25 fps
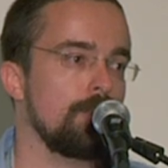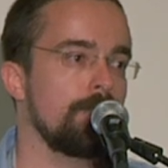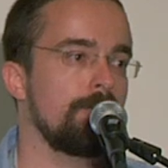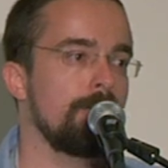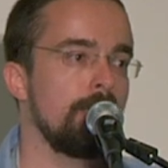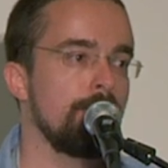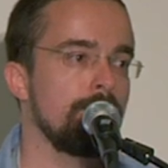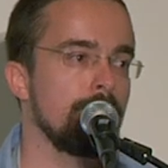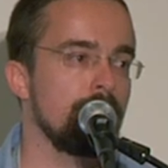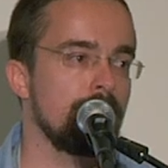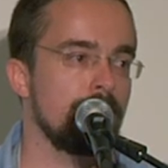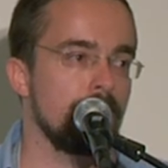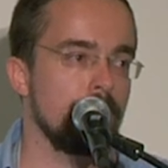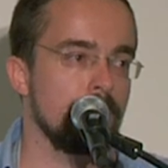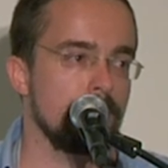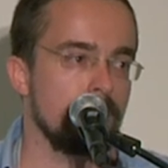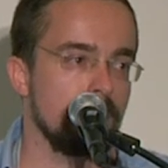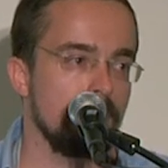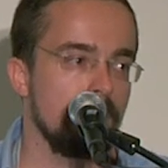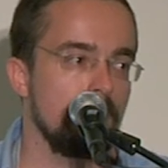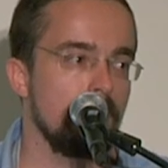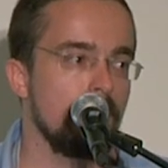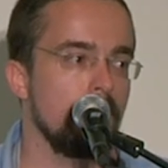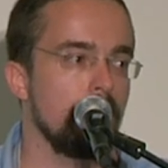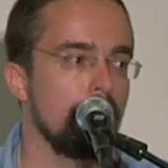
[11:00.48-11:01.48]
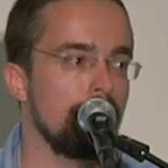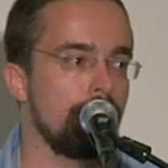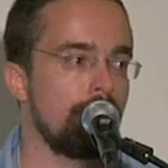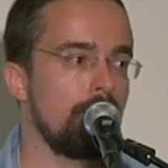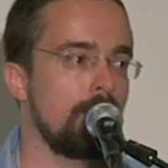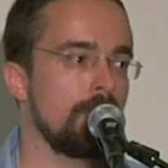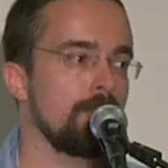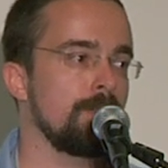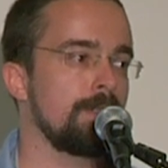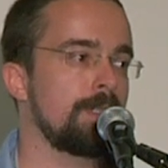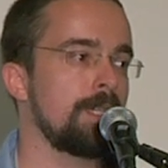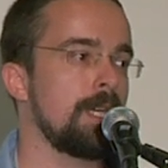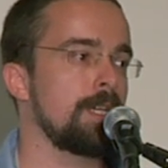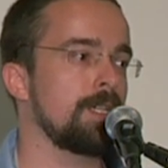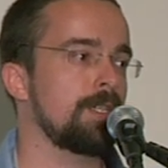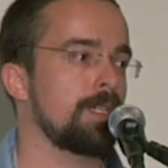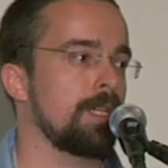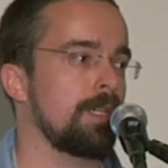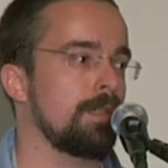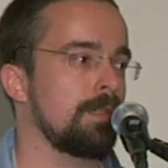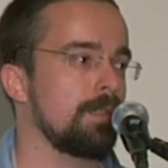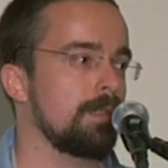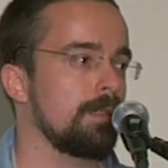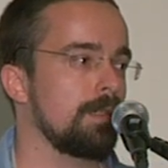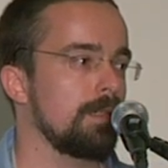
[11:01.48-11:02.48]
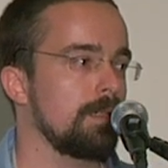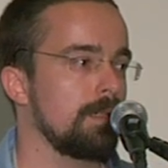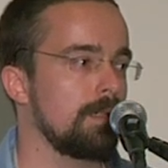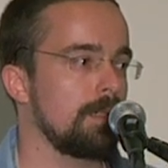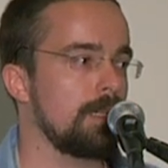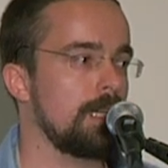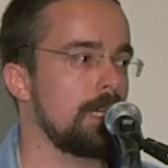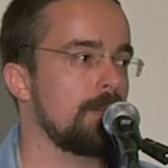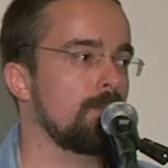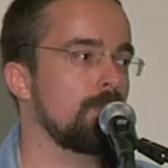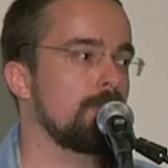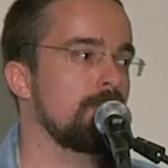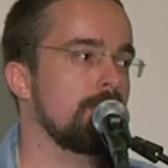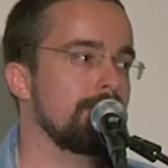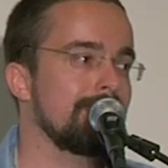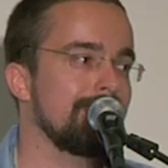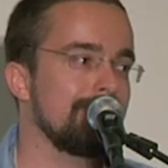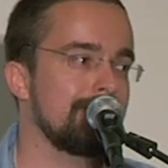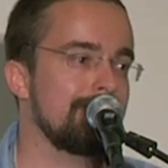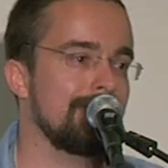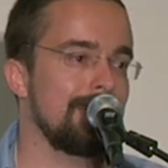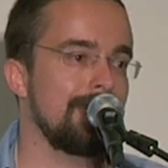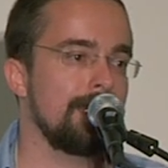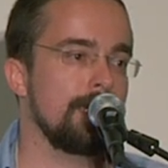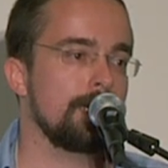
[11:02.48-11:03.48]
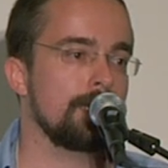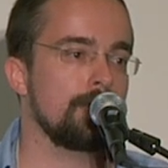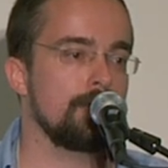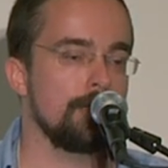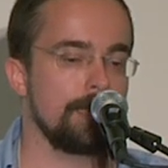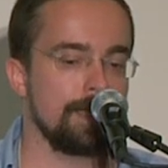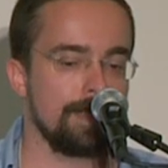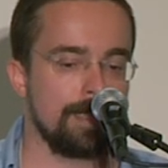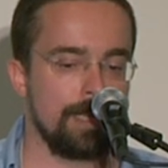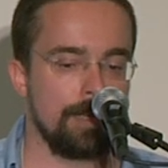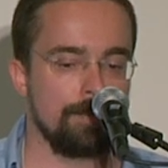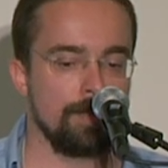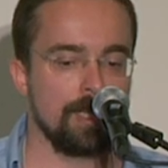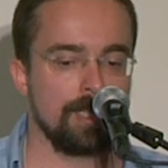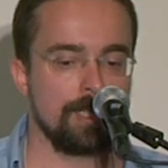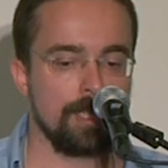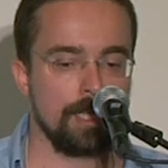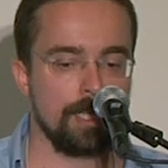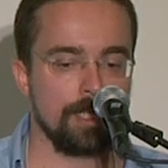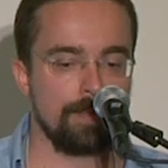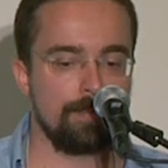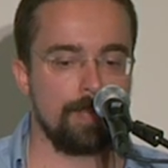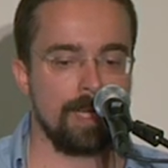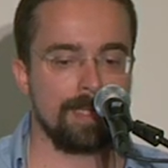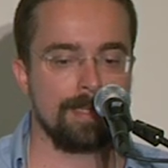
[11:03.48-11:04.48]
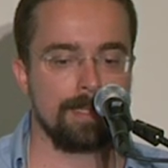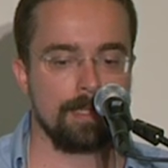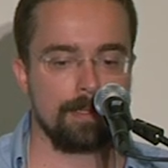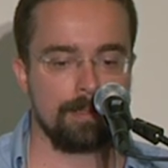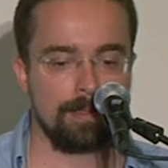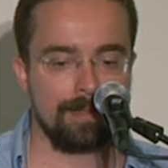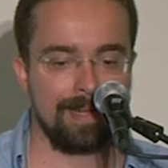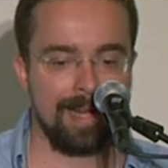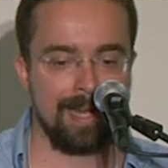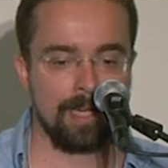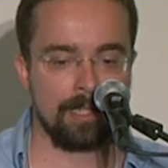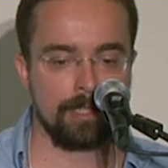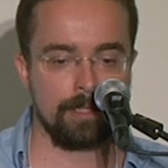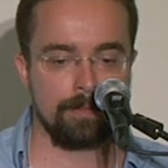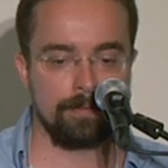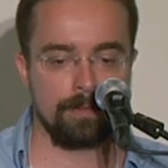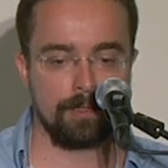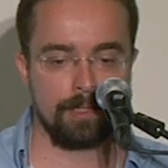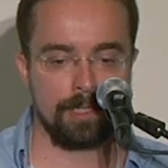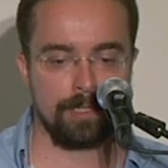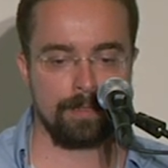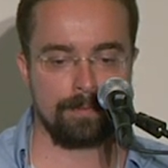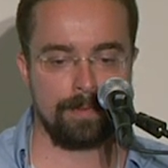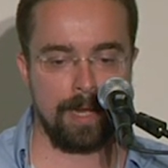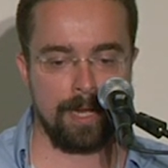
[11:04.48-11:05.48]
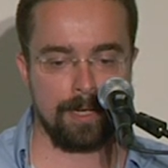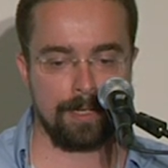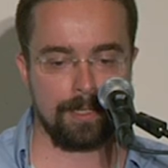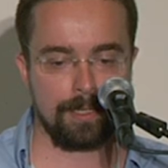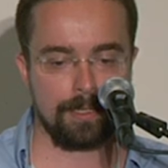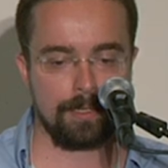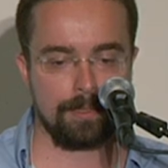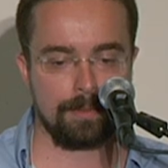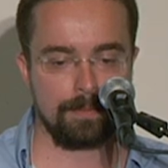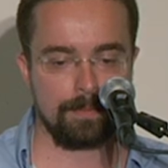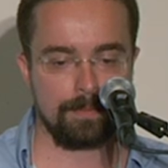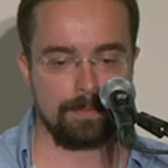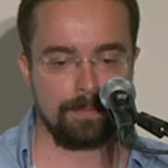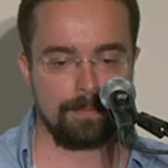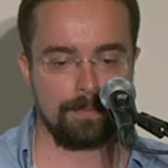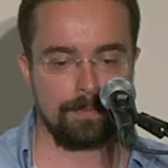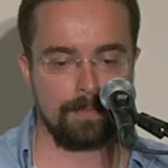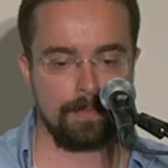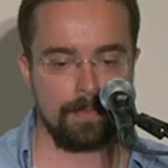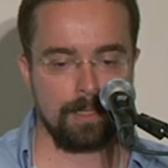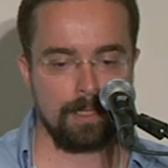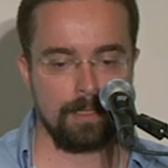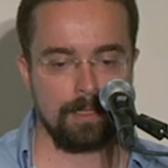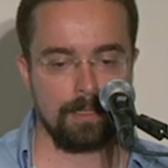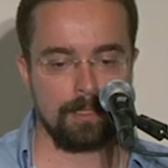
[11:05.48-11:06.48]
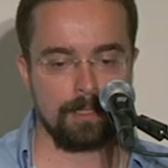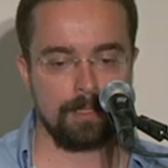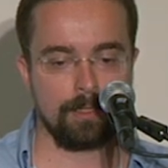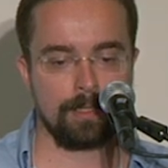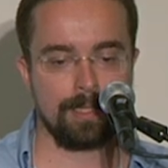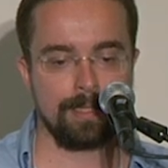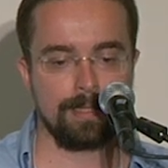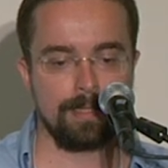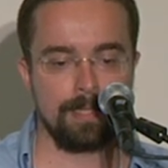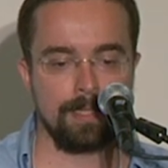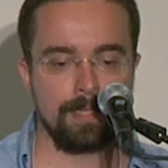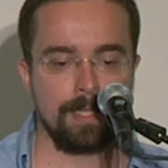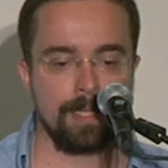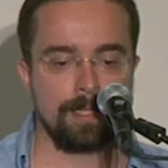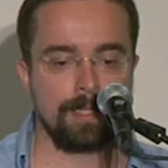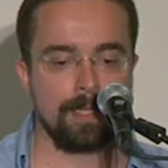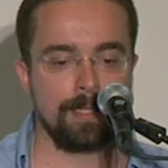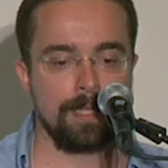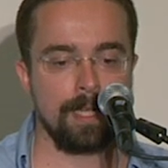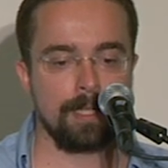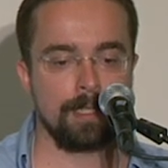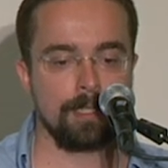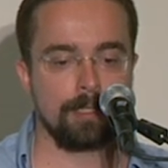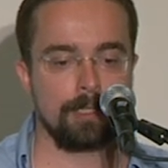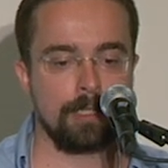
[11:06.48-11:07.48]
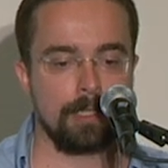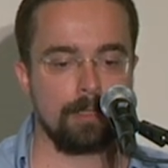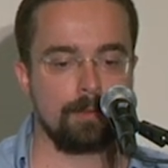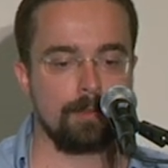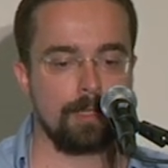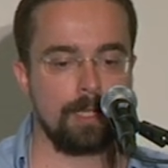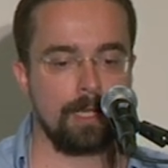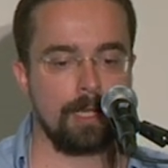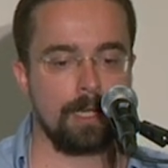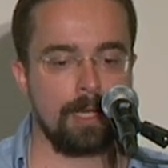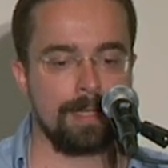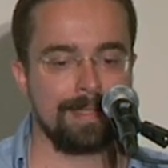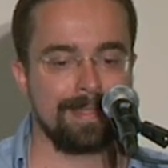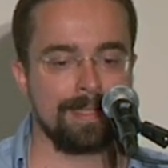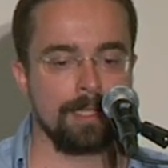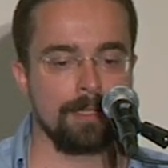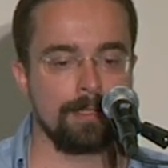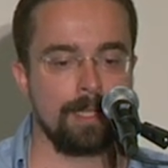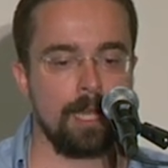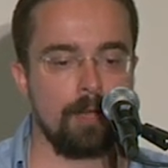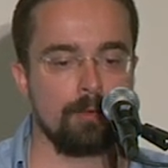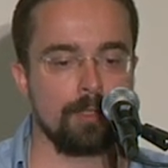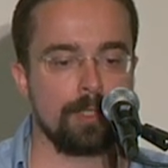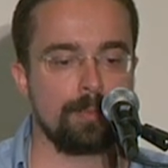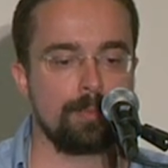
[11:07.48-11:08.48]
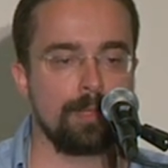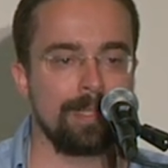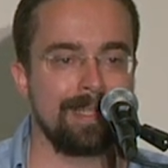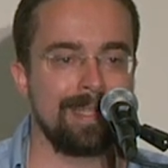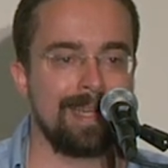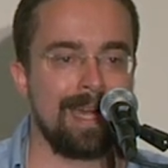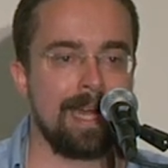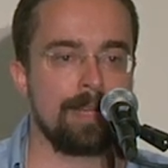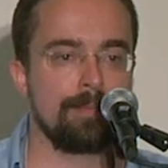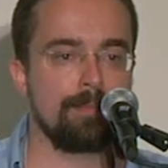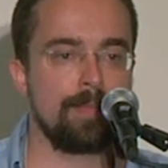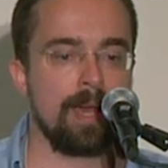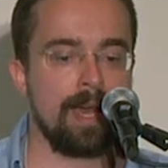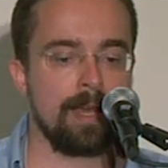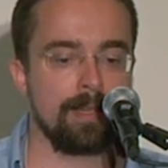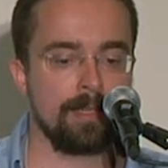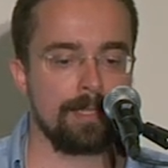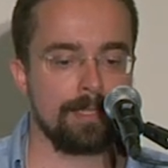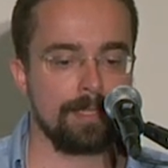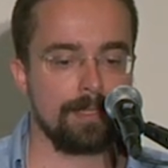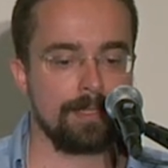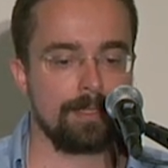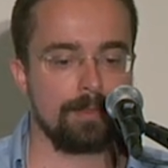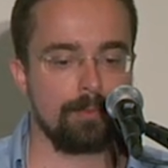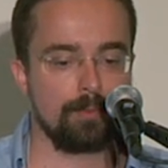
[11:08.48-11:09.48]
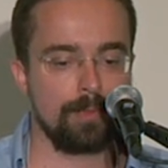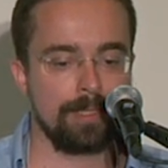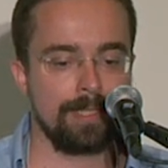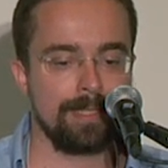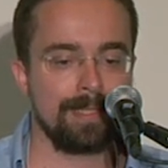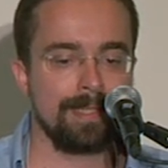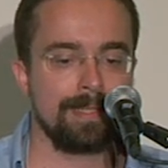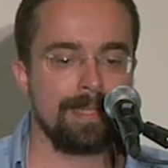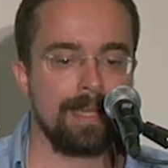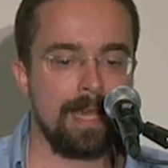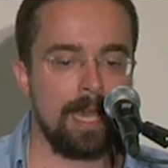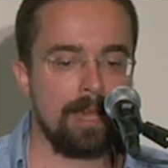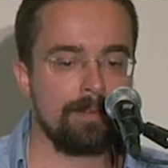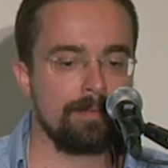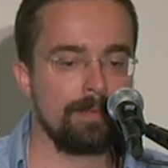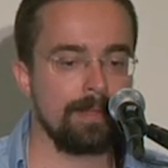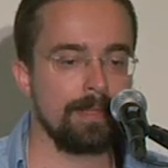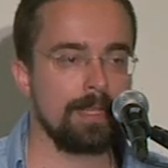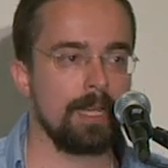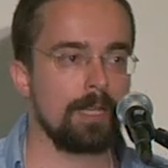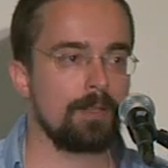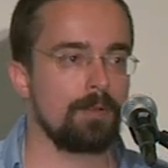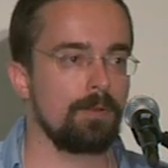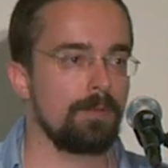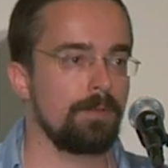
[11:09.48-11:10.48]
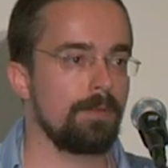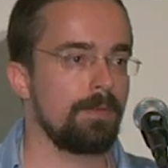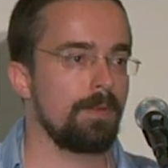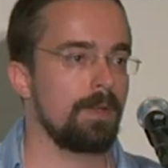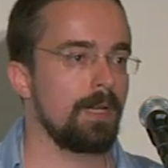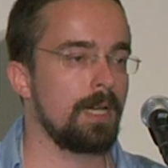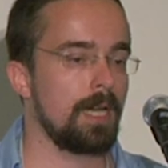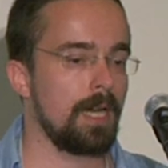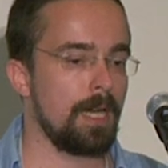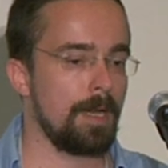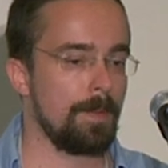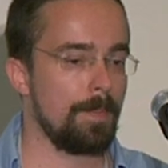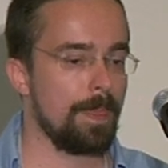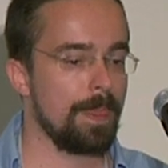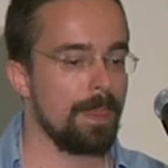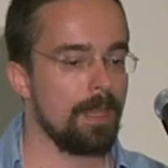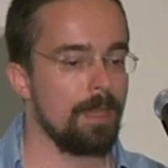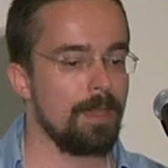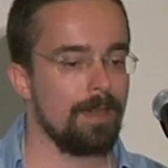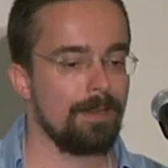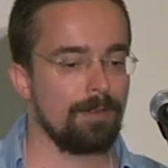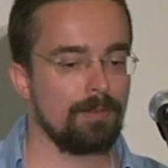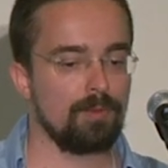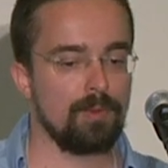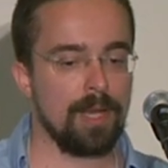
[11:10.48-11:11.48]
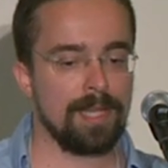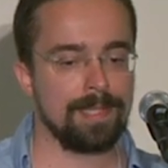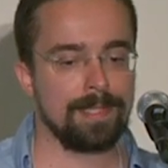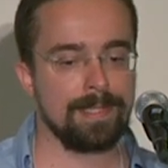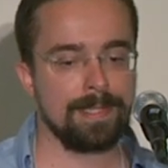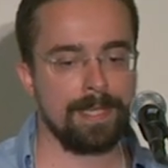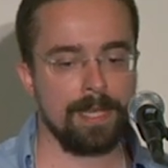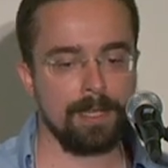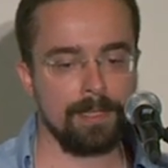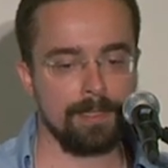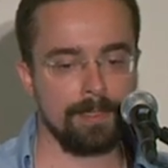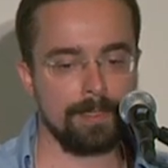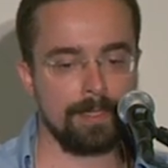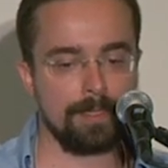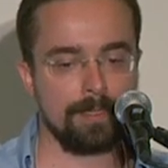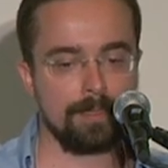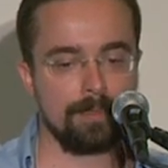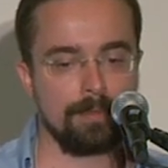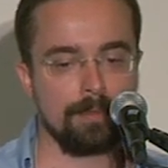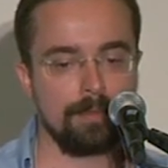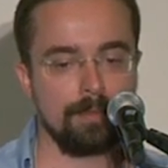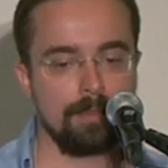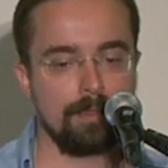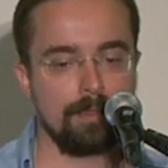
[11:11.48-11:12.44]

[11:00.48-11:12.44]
of images for annotation and we're going to select these images based on their active learning rank. So you can see that the data set uh, until now was pretty unbalanced. We didn't have a lot of uh, red cells.